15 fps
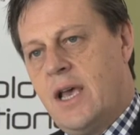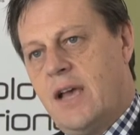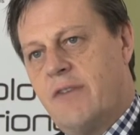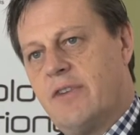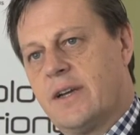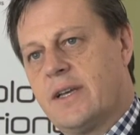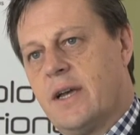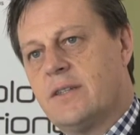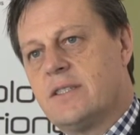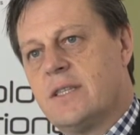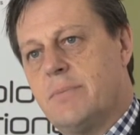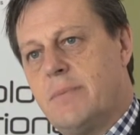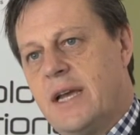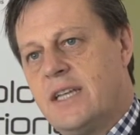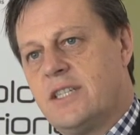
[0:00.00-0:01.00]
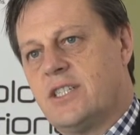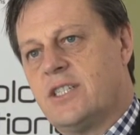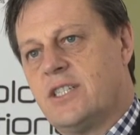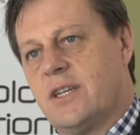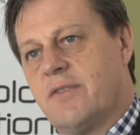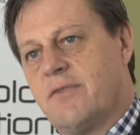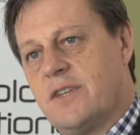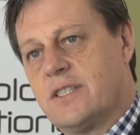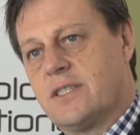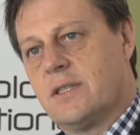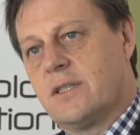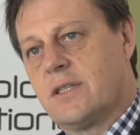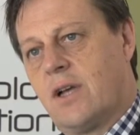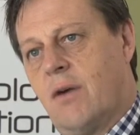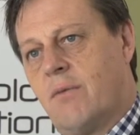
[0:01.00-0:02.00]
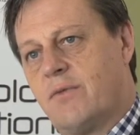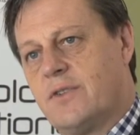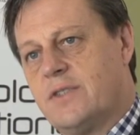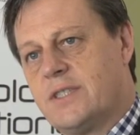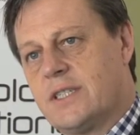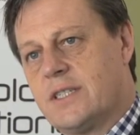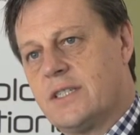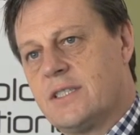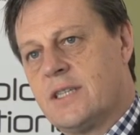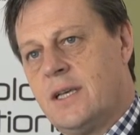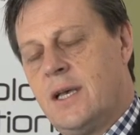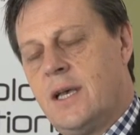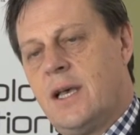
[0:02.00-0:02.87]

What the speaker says: if I go to the major geophysical conferences,